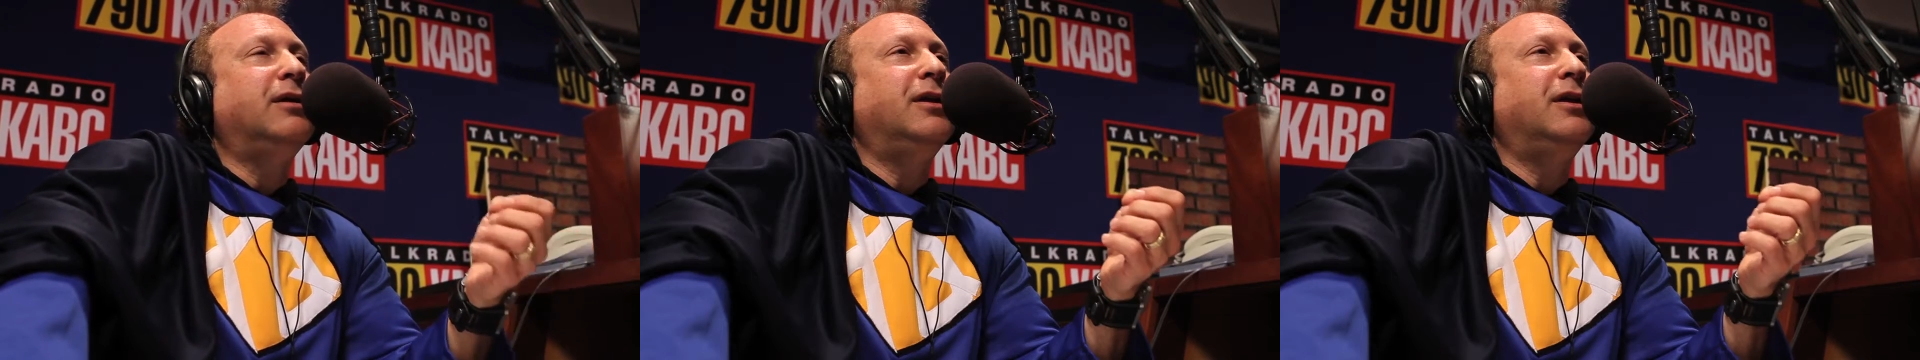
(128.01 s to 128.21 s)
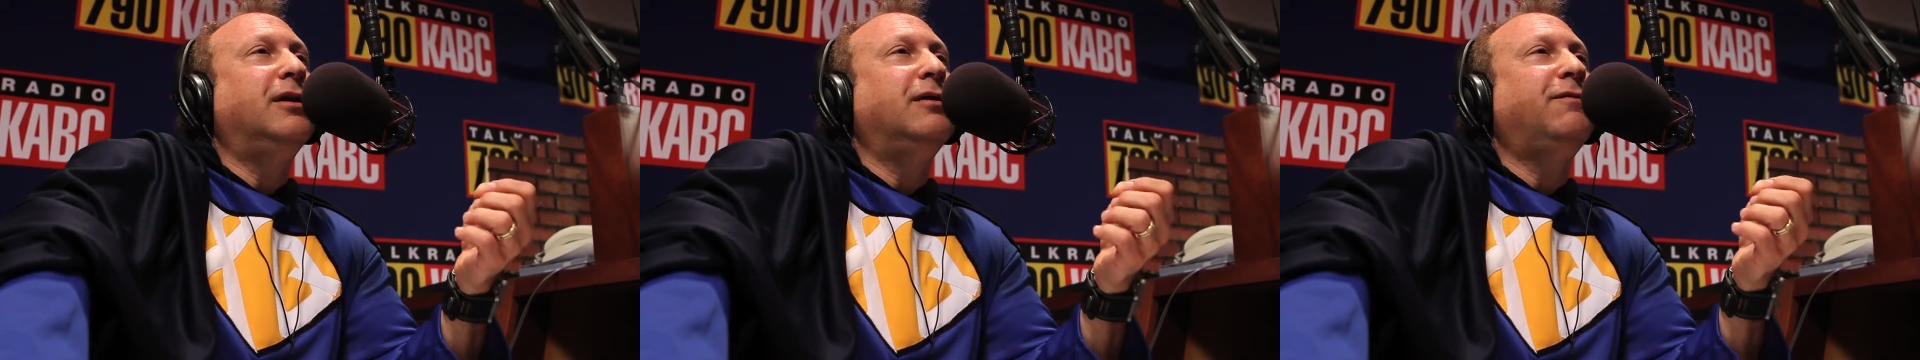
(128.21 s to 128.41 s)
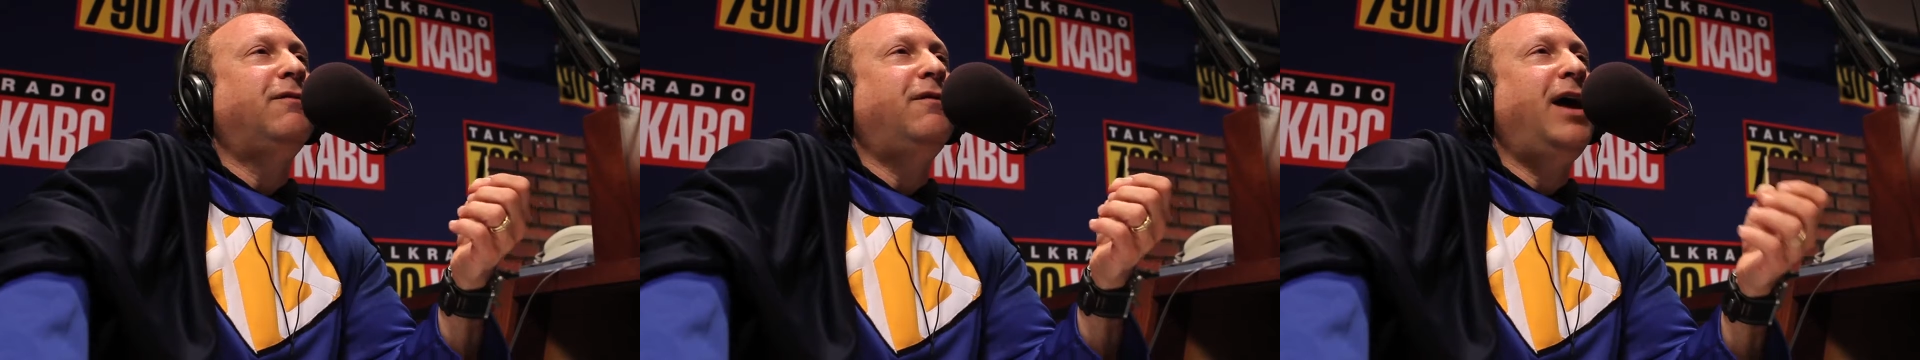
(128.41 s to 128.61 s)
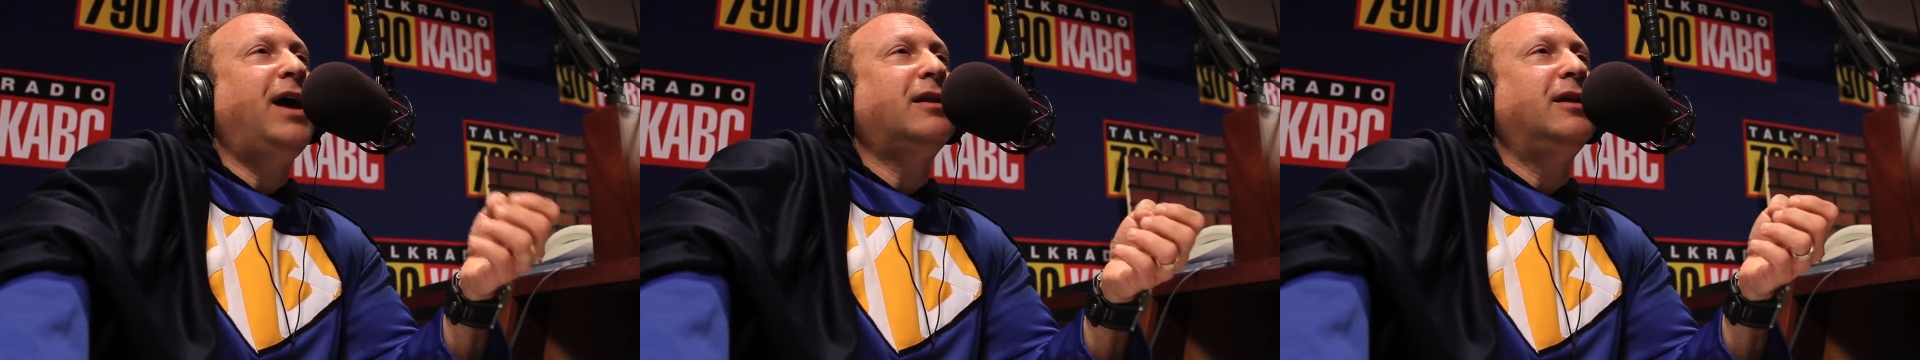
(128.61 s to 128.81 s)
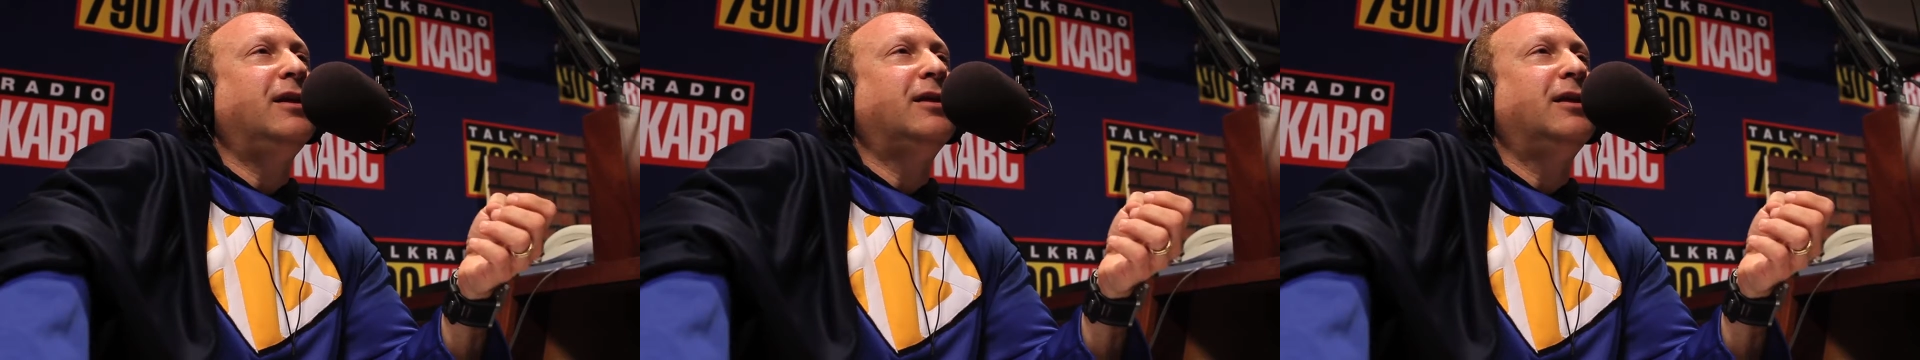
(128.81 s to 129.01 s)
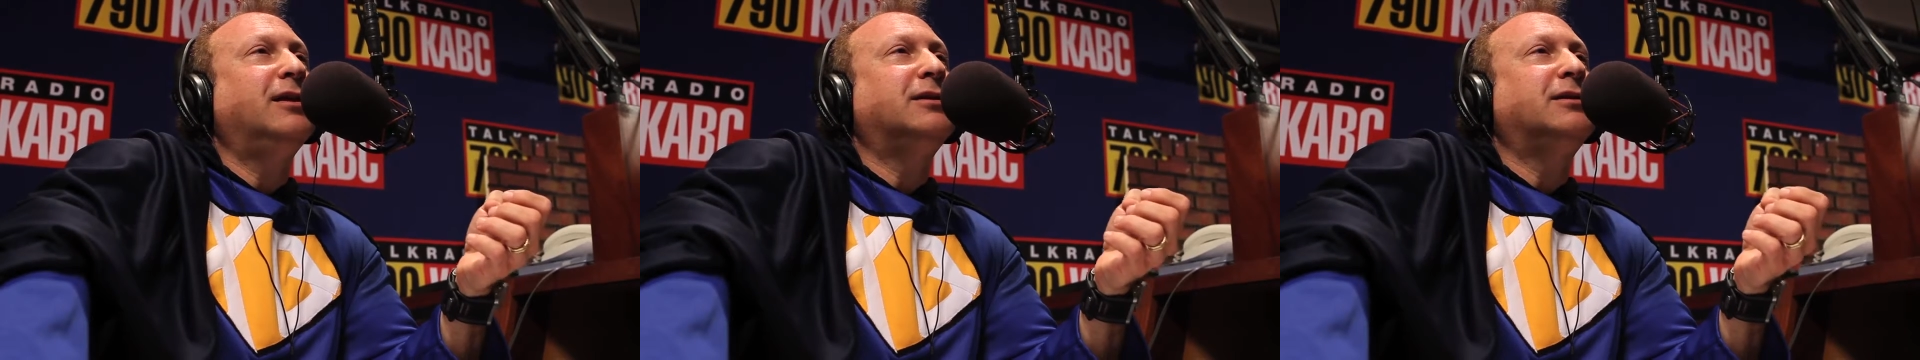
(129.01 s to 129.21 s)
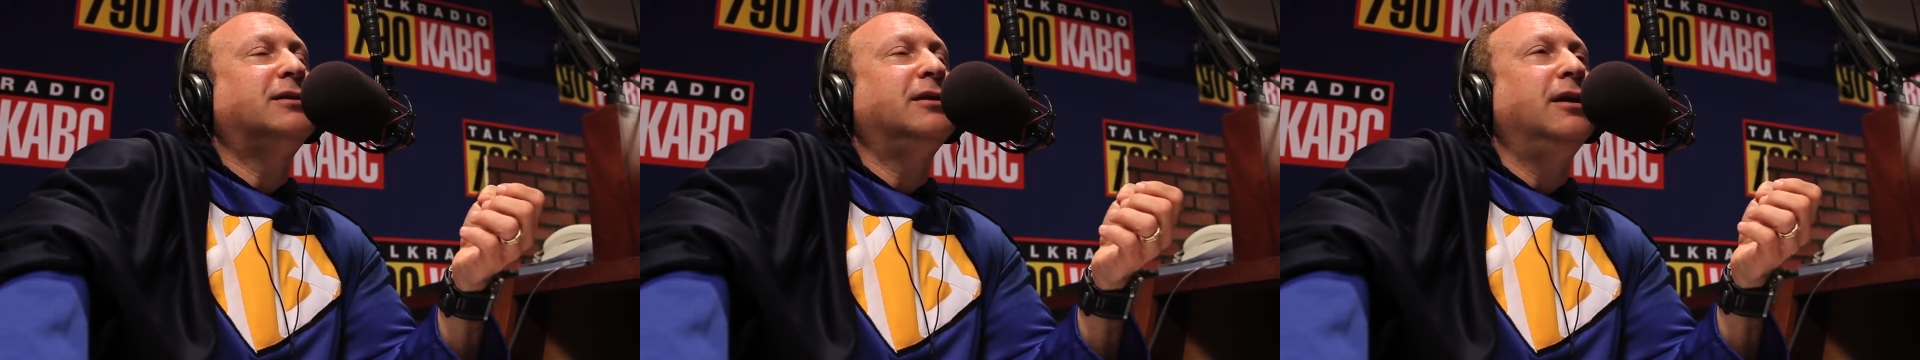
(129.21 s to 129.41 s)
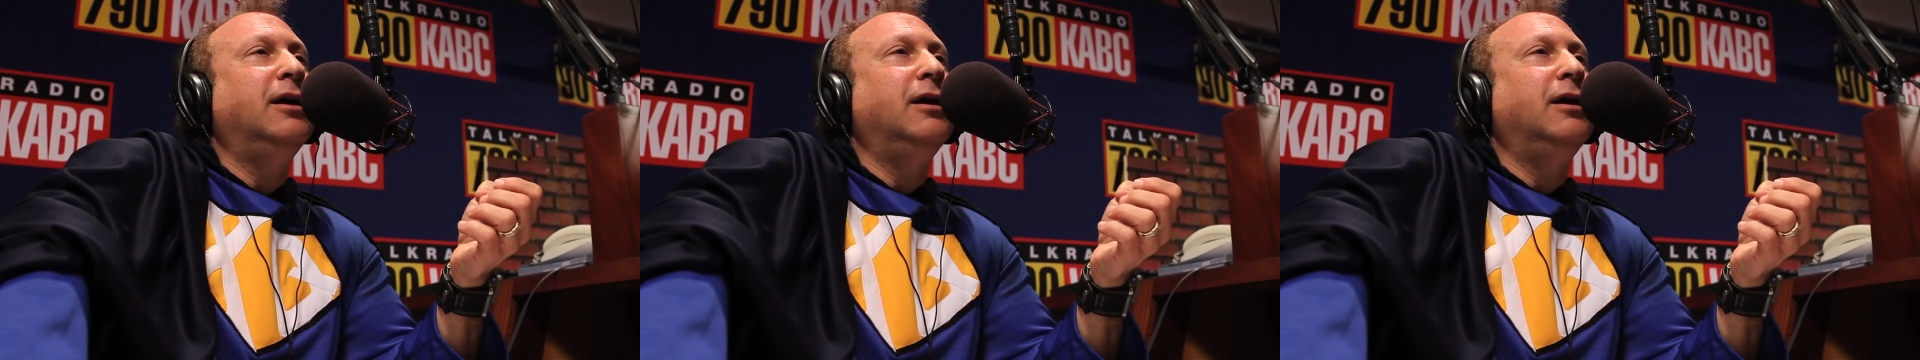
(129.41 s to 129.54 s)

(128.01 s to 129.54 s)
The fact that this